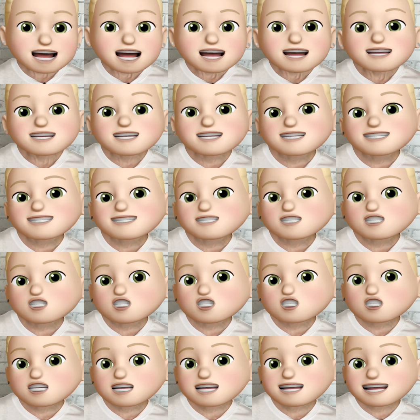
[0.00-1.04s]
Does
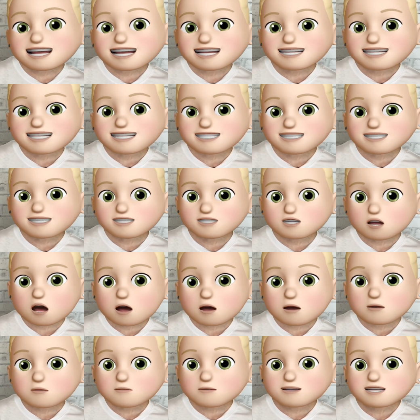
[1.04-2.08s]
chicken
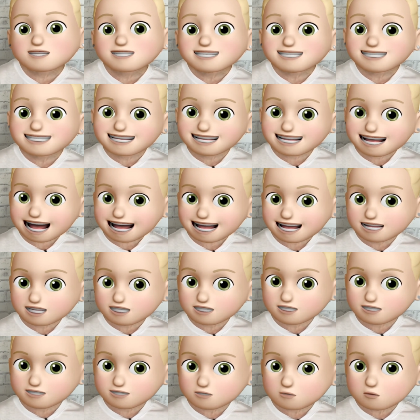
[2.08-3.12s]
start with the C
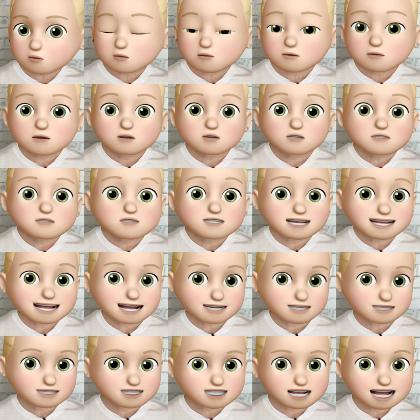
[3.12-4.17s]
H or the
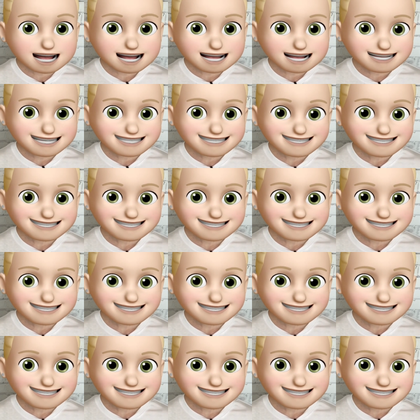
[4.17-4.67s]
letter J?